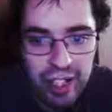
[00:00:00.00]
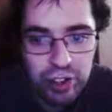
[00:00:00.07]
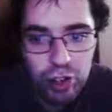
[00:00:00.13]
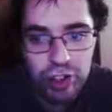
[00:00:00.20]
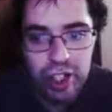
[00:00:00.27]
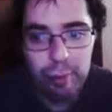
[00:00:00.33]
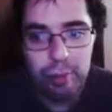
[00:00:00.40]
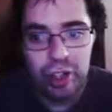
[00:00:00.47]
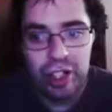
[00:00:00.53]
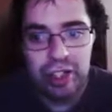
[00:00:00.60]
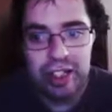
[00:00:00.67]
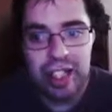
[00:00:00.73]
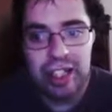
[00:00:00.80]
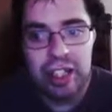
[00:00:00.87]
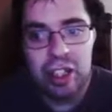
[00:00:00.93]
or subunits,
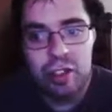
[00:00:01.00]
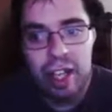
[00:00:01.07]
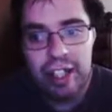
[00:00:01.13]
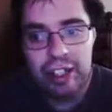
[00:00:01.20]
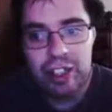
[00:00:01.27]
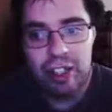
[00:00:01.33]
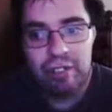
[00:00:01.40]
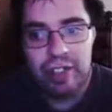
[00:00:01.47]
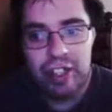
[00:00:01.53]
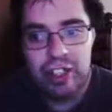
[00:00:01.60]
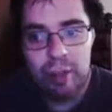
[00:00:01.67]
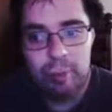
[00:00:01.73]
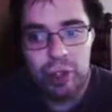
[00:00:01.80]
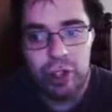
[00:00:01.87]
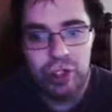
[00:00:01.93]
and the interaction of these
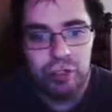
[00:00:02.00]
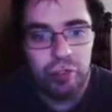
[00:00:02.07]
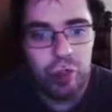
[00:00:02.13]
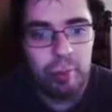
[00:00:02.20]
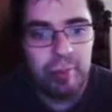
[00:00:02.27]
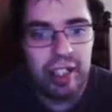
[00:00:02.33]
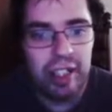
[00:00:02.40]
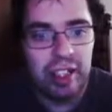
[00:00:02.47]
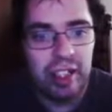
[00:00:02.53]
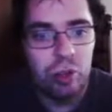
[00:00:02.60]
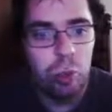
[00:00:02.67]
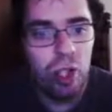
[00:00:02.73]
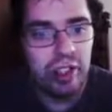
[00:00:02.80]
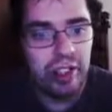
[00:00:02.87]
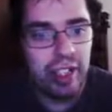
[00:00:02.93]
subunits form the
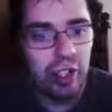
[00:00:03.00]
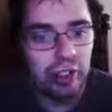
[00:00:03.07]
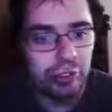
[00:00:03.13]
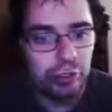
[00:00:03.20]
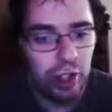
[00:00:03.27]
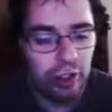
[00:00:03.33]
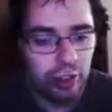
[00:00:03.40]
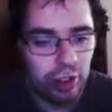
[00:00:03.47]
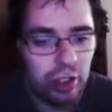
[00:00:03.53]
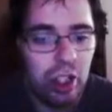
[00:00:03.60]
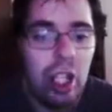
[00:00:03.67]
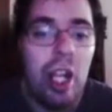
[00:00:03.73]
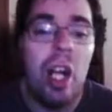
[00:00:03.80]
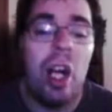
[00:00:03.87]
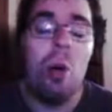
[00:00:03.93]
quaternary structure,
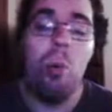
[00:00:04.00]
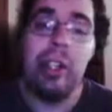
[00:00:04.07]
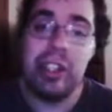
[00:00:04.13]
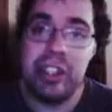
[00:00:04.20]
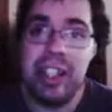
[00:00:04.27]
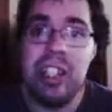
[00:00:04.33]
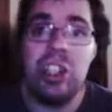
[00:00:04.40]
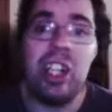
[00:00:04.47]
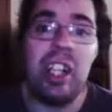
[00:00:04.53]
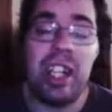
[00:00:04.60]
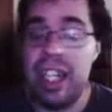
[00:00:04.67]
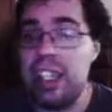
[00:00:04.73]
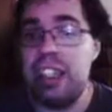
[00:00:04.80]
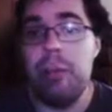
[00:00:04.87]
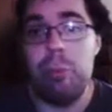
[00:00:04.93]
which essentially
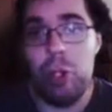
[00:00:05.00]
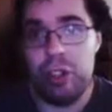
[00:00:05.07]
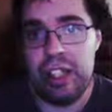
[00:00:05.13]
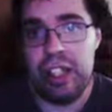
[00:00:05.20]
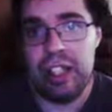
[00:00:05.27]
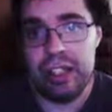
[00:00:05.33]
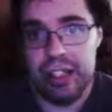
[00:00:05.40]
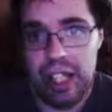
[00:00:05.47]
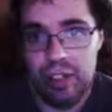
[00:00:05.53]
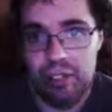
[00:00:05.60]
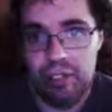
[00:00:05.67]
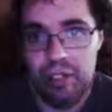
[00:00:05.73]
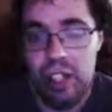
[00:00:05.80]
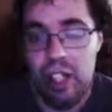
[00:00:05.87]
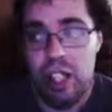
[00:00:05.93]
is the protein
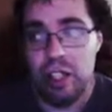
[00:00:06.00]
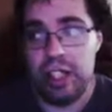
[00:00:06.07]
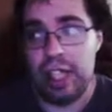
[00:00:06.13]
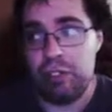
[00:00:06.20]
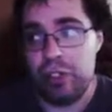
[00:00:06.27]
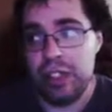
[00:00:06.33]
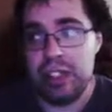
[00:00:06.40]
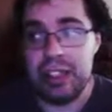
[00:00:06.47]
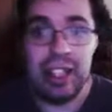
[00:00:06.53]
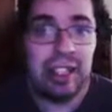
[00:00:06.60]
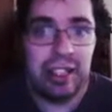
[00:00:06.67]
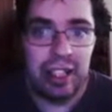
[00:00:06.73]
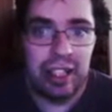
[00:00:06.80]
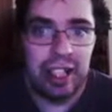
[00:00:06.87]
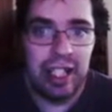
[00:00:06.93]
itself. Like, for instance,
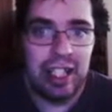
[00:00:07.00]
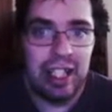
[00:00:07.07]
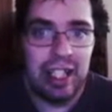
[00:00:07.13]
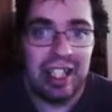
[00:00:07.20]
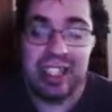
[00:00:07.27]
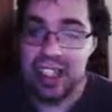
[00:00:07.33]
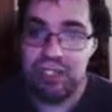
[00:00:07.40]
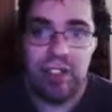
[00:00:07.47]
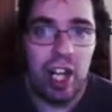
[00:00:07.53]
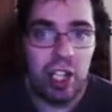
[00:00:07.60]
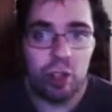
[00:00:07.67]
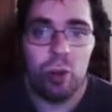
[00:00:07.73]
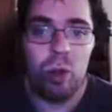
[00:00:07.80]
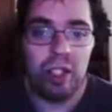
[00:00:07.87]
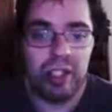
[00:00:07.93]
insulin is the final
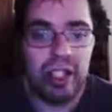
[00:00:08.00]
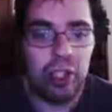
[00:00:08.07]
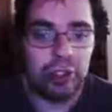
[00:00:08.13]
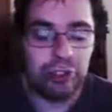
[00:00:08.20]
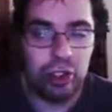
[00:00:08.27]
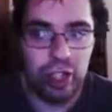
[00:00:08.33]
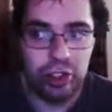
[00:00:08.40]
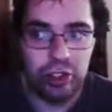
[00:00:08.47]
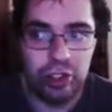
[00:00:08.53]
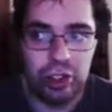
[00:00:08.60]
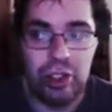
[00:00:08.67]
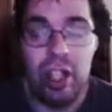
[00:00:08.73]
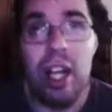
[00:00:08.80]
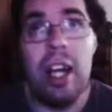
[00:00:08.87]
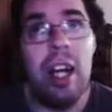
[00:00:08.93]
quaternary structure.
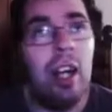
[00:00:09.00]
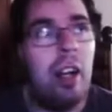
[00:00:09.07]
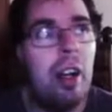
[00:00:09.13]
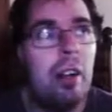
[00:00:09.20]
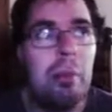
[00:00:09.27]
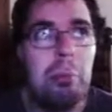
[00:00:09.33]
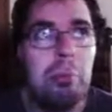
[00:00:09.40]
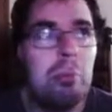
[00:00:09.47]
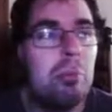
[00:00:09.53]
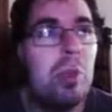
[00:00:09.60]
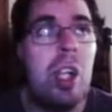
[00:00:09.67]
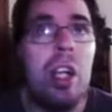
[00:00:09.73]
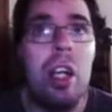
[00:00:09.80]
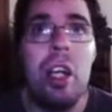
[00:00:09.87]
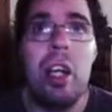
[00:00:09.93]

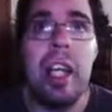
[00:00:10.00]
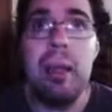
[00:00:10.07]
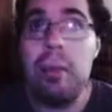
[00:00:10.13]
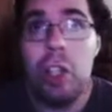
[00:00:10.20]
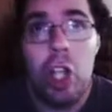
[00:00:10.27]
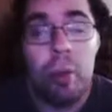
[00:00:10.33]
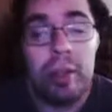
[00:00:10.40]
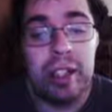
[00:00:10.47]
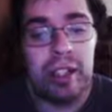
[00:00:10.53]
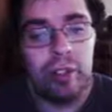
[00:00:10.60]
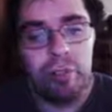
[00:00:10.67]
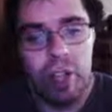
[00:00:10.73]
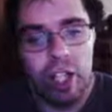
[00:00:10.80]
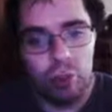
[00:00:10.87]
Hemoglobin is the final